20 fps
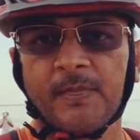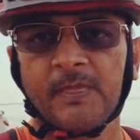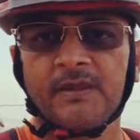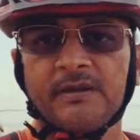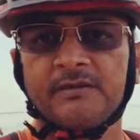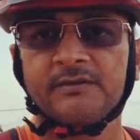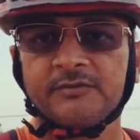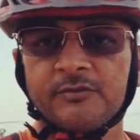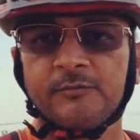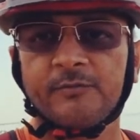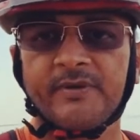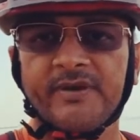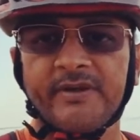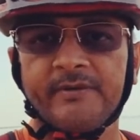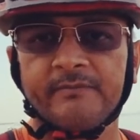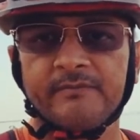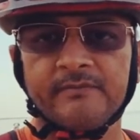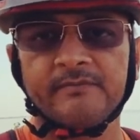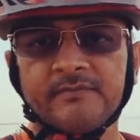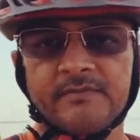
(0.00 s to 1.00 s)

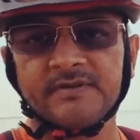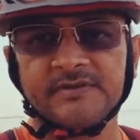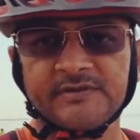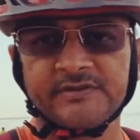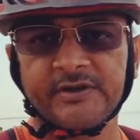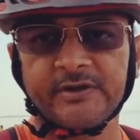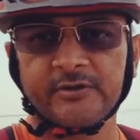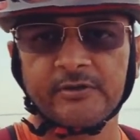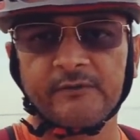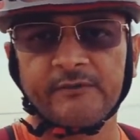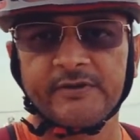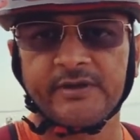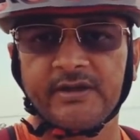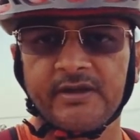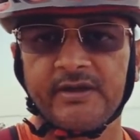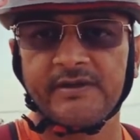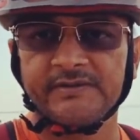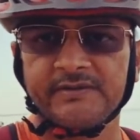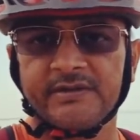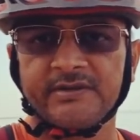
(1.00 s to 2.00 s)
supreme state of
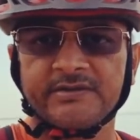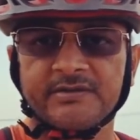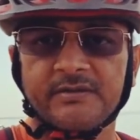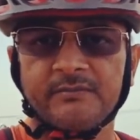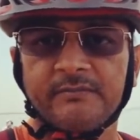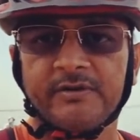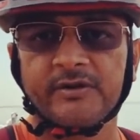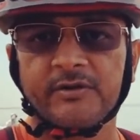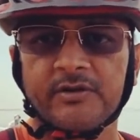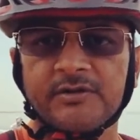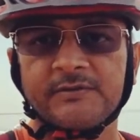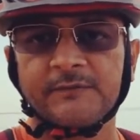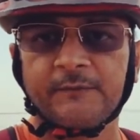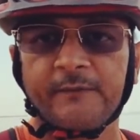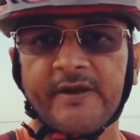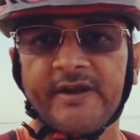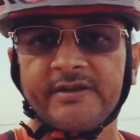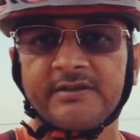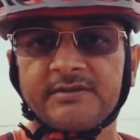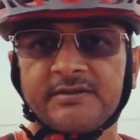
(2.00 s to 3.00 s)
realization because
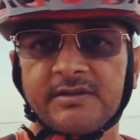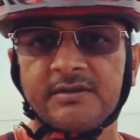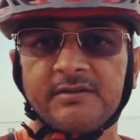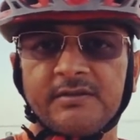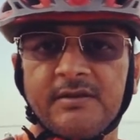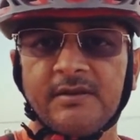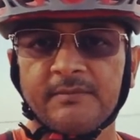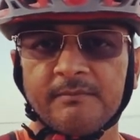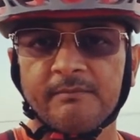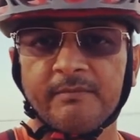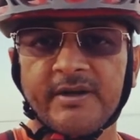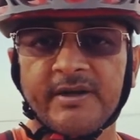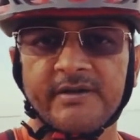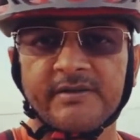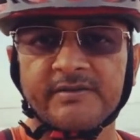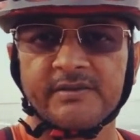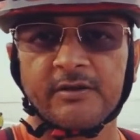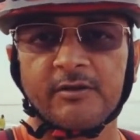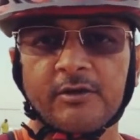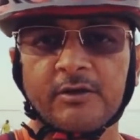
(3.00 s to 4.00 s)
faith
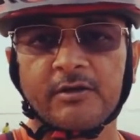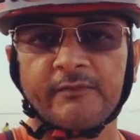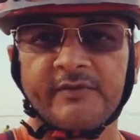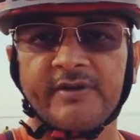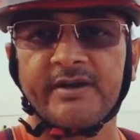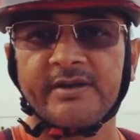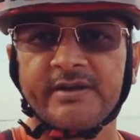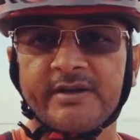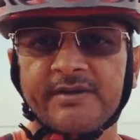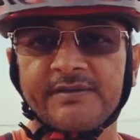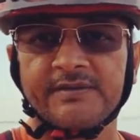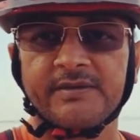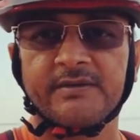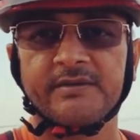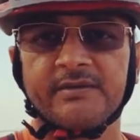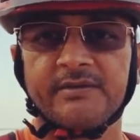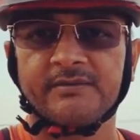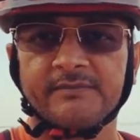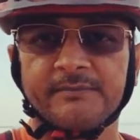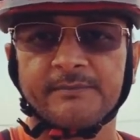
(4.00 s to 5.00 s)
brings a lot of
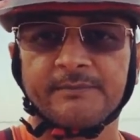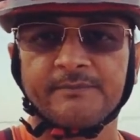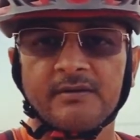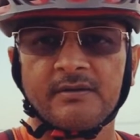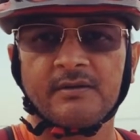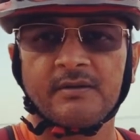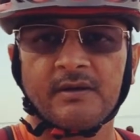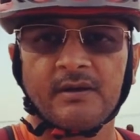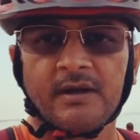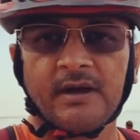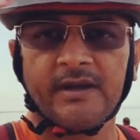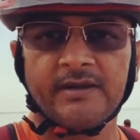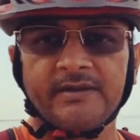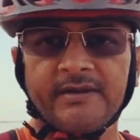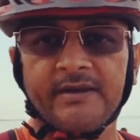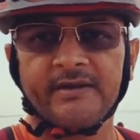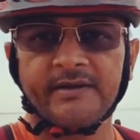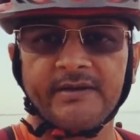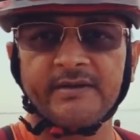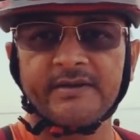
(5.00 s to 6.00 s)
intensity. And
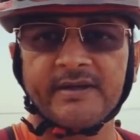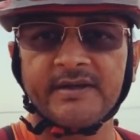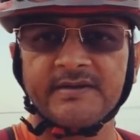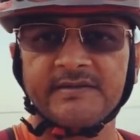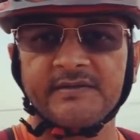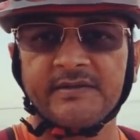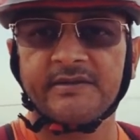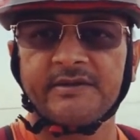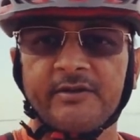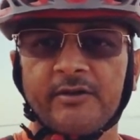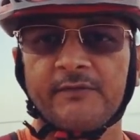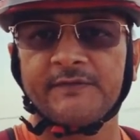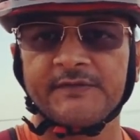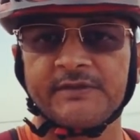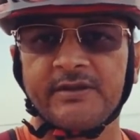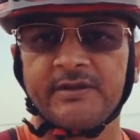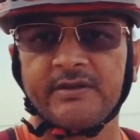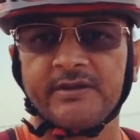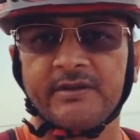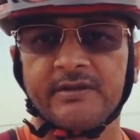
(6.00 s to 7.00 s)
that intensity of
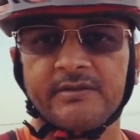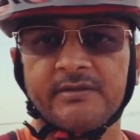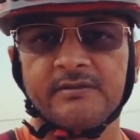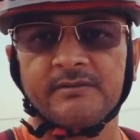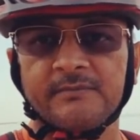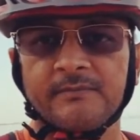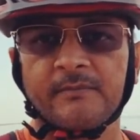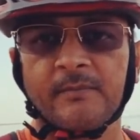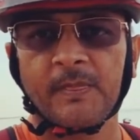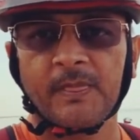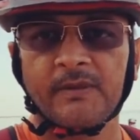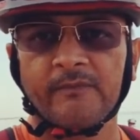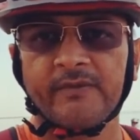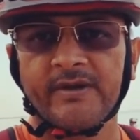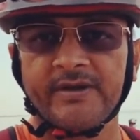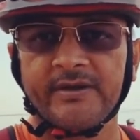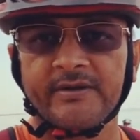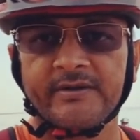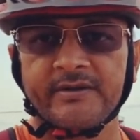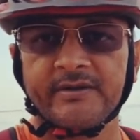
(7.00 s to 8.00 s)
seeking,
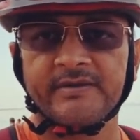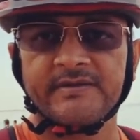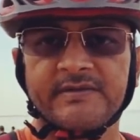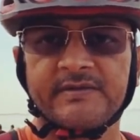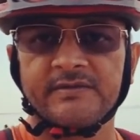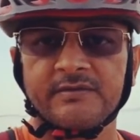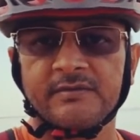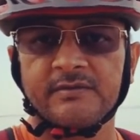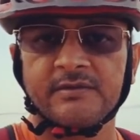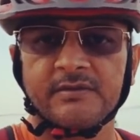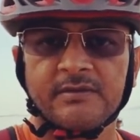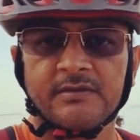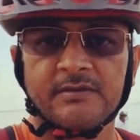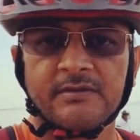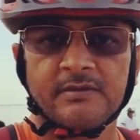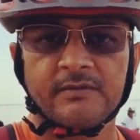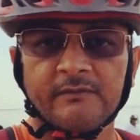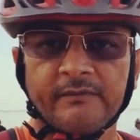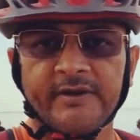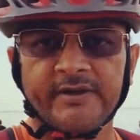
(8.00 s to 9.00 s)
when it is
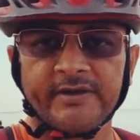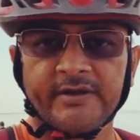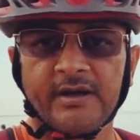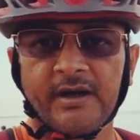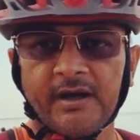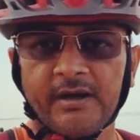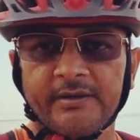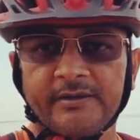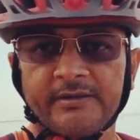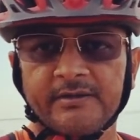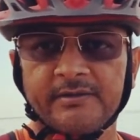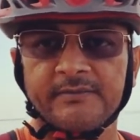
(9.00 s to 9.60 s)
very high,